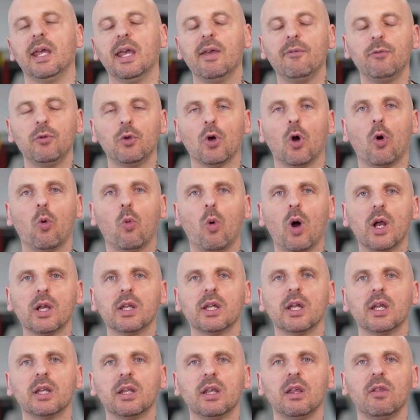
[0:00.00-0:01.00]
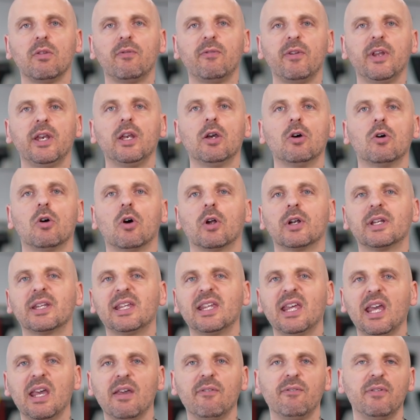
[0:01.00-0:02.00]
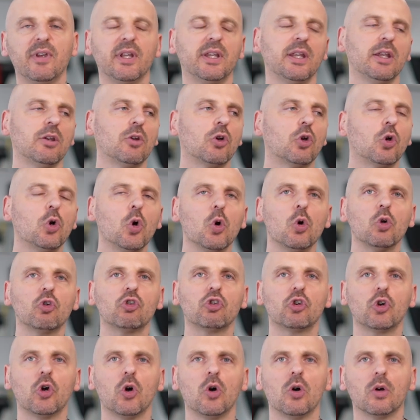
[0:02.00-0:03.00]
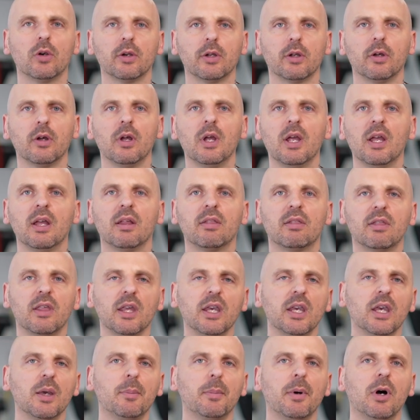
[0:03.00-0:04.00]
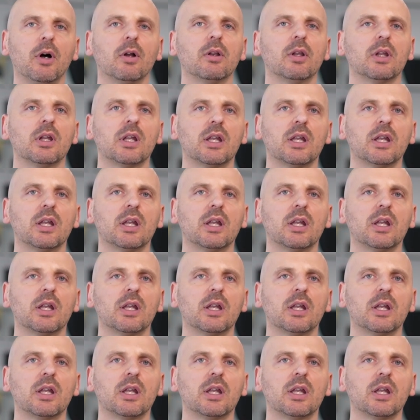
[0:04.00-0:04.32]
If you're watching this video on K-Fit in a Coach Corner, think about